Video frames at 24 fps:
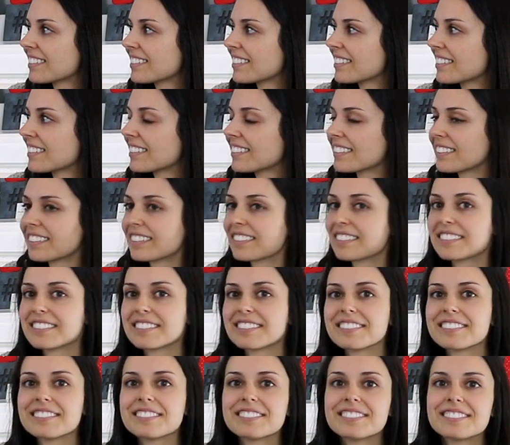
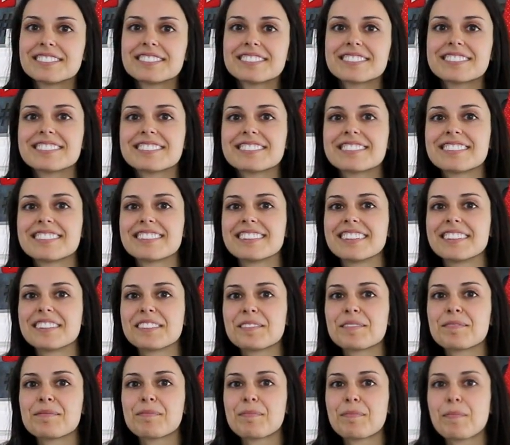
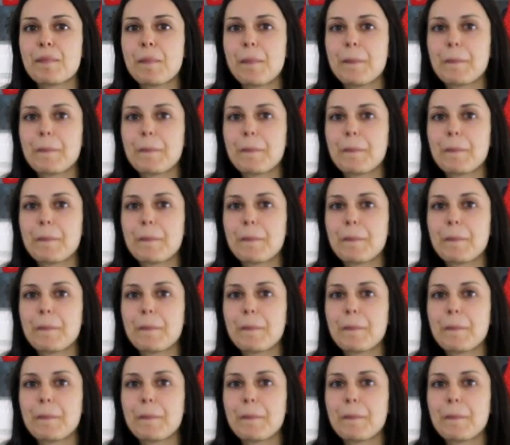This person isn't speaking.